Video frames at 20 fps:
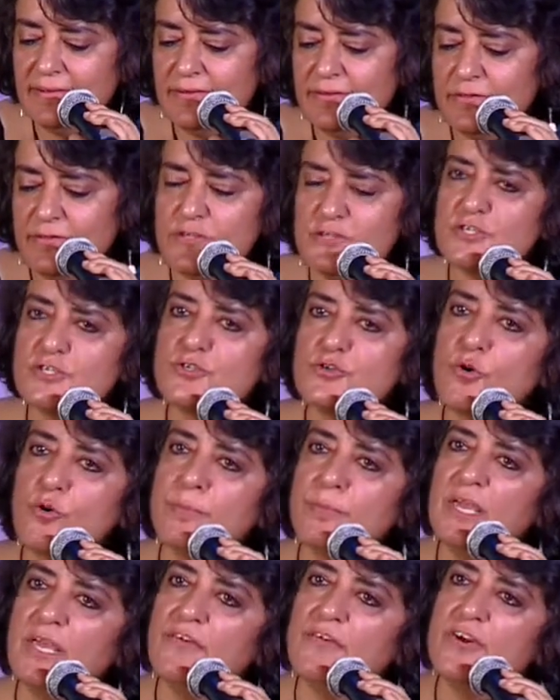The
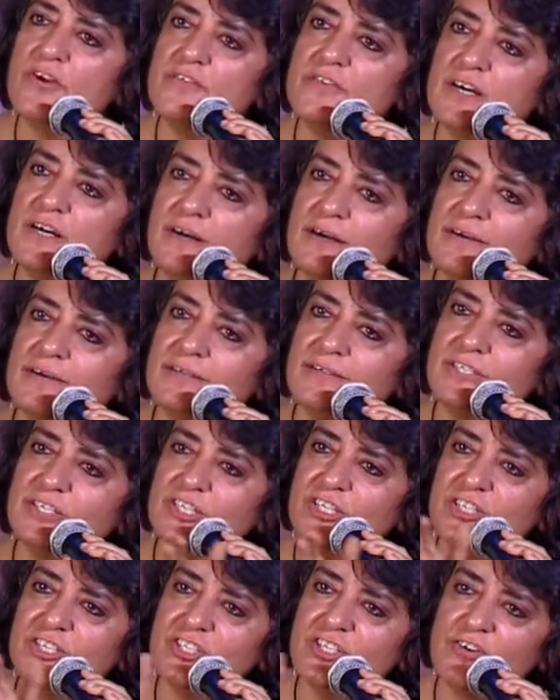stormy river
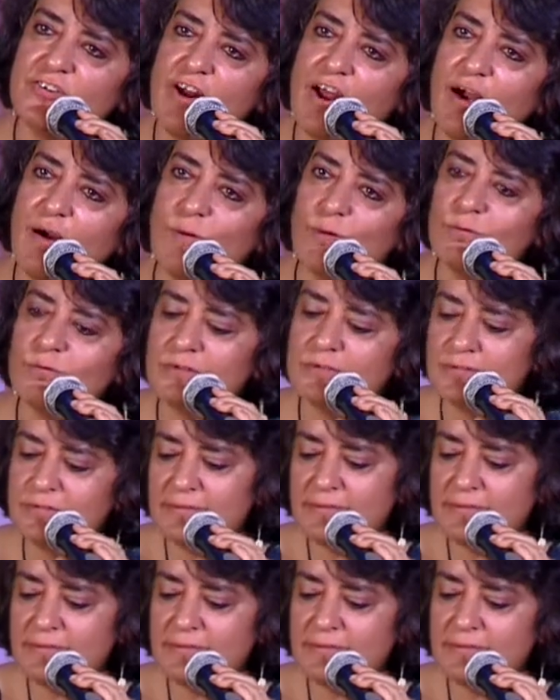turned around.